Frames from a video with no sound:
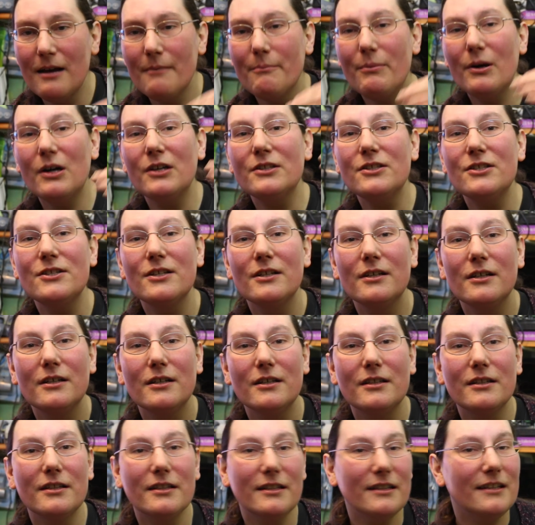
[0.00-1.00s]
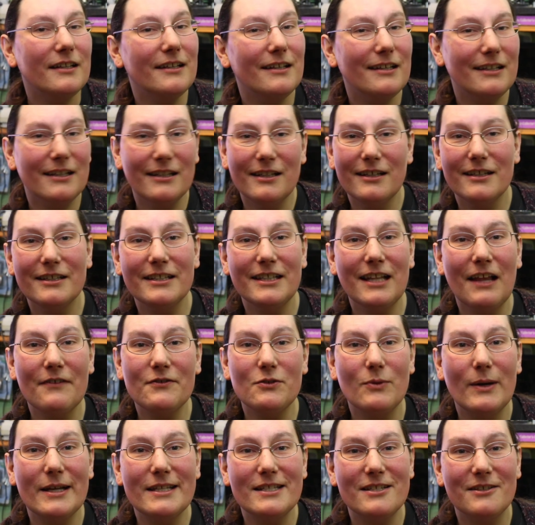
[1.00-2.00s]
But you'll have
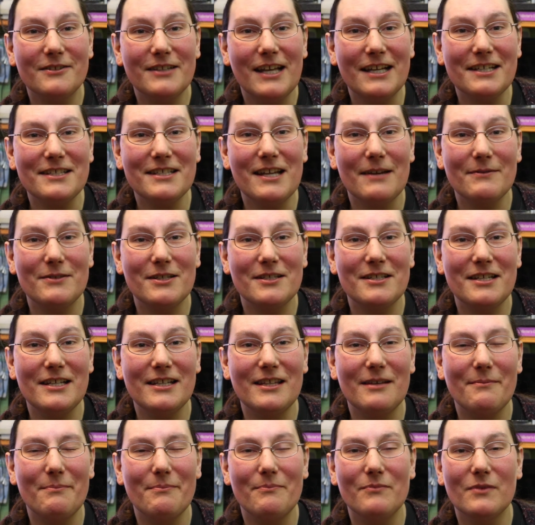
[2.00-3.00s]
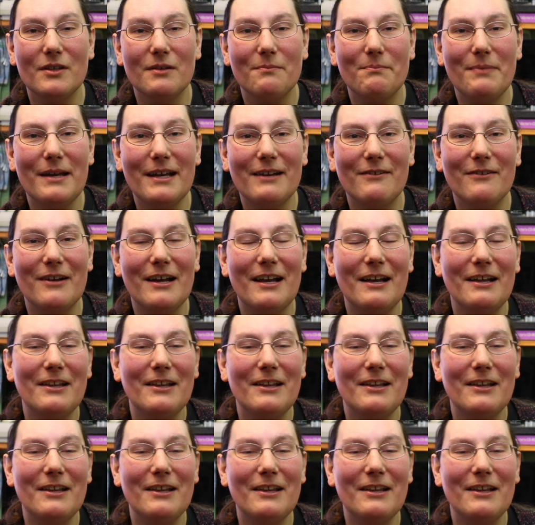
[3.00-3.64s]
to wait till next time to see the big